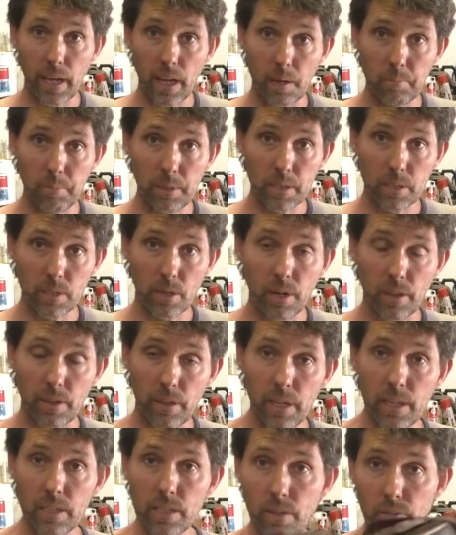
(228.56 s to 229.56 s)
camping side of
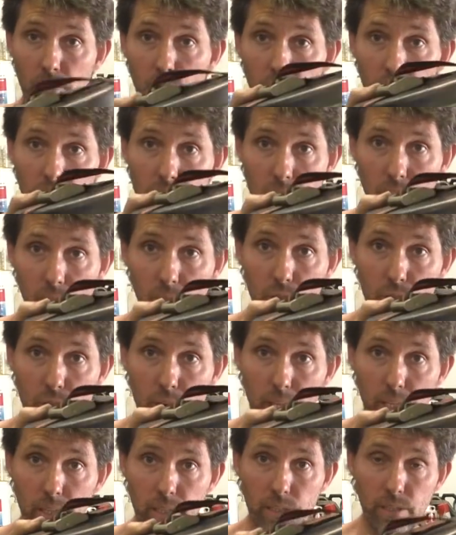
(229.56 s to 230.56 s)
things, I've got this little
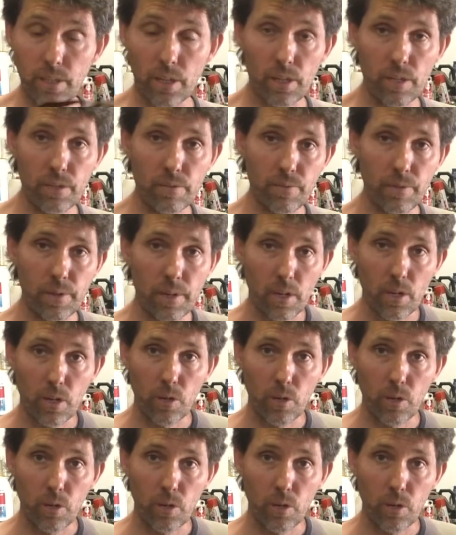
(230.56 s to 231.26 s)
Trangie stove,